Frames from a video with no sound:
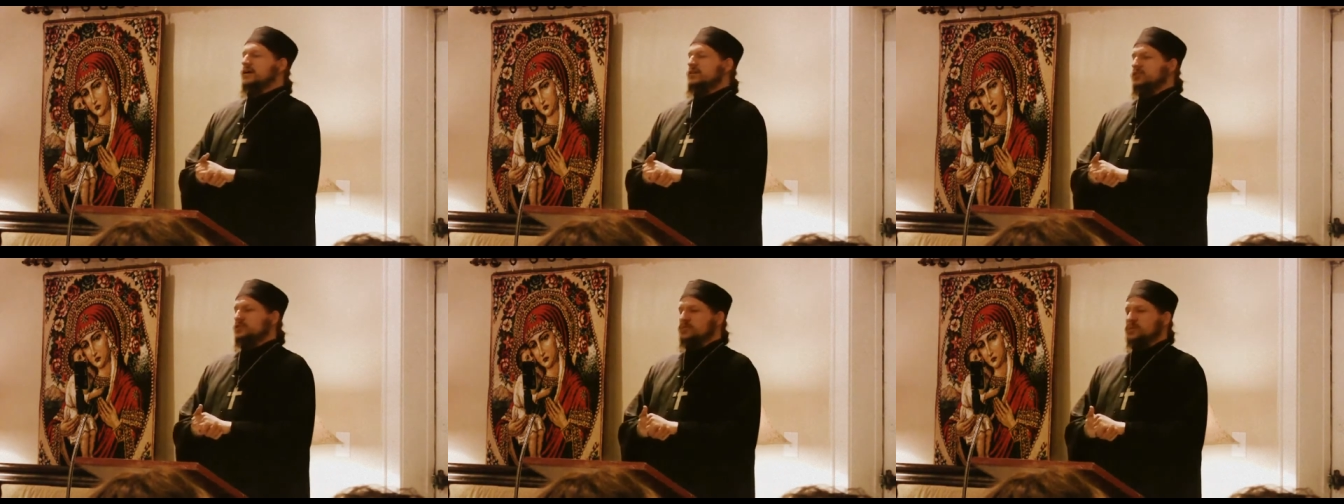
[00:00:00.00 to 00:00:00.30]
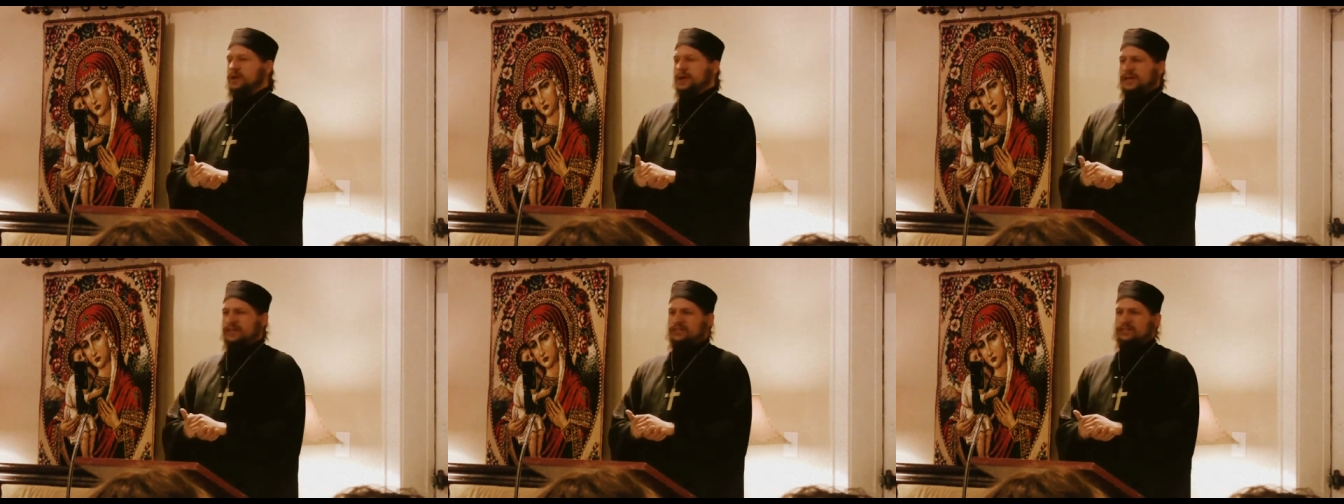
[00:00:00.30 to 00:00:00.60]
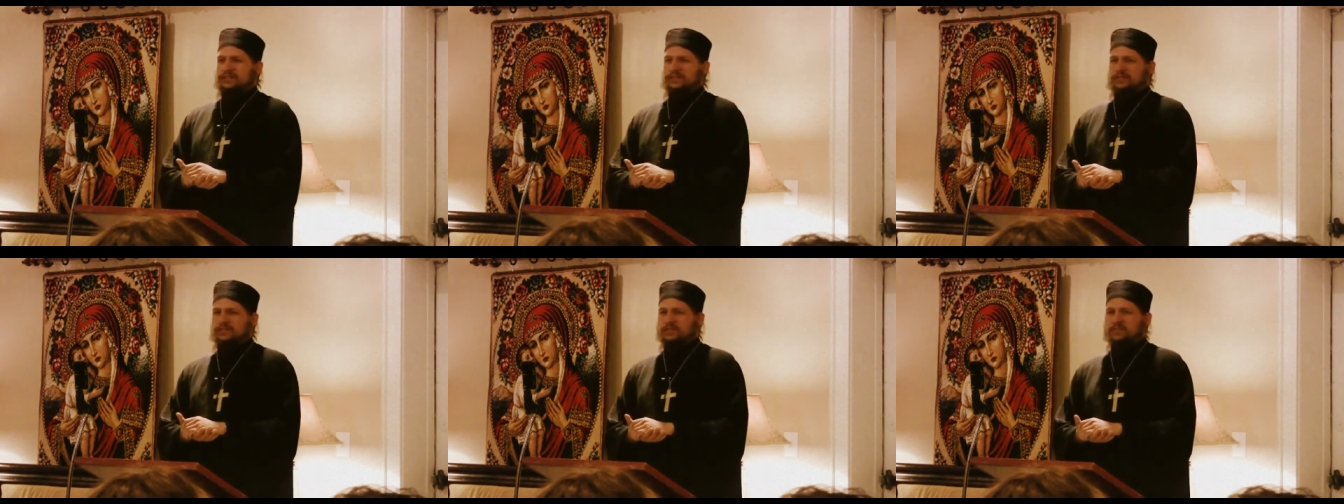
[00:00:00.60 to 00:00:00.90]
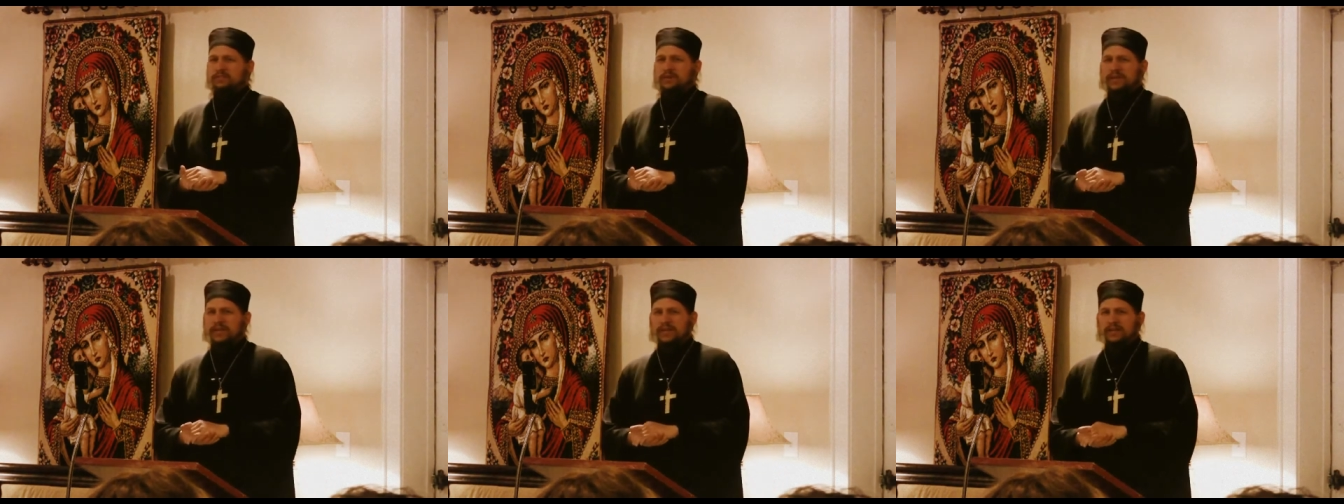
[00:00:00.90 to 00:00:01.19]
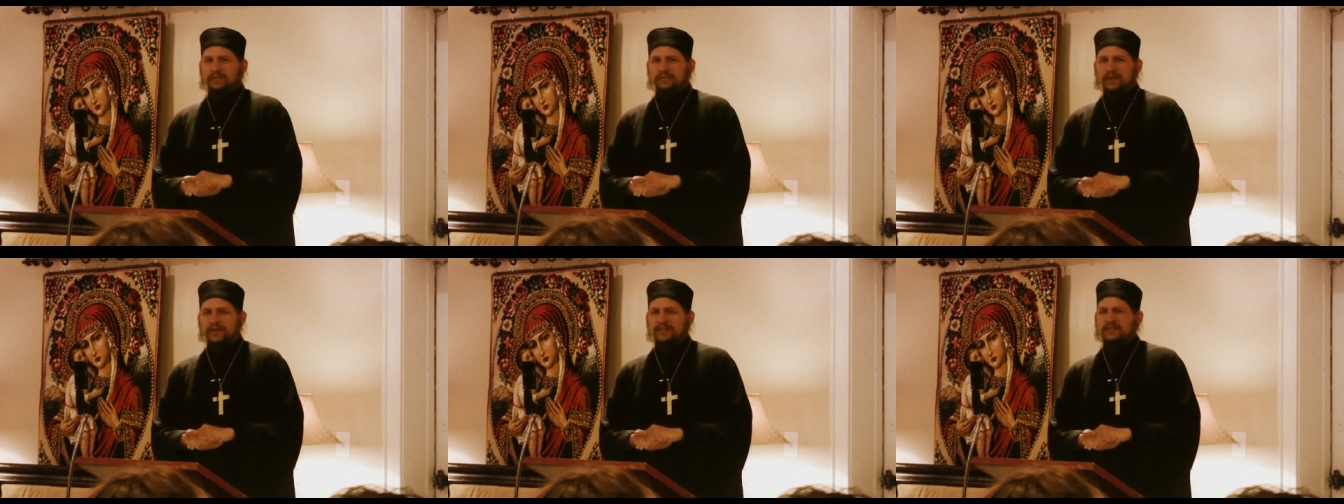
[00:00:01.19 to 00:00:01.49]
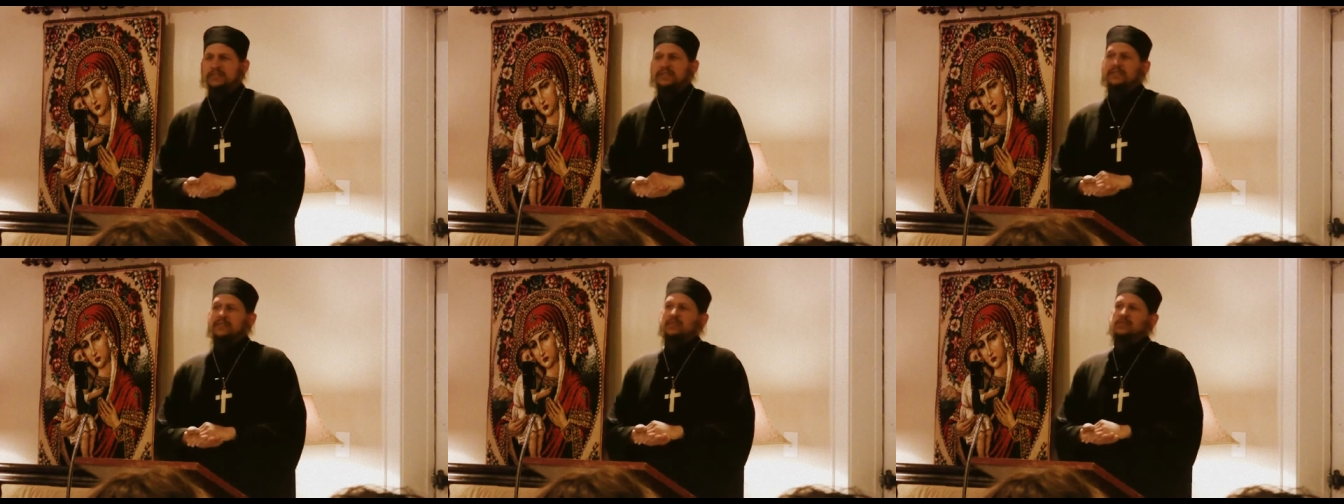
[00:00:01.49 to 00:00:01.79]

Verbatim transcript: Elder Paisios, many of us.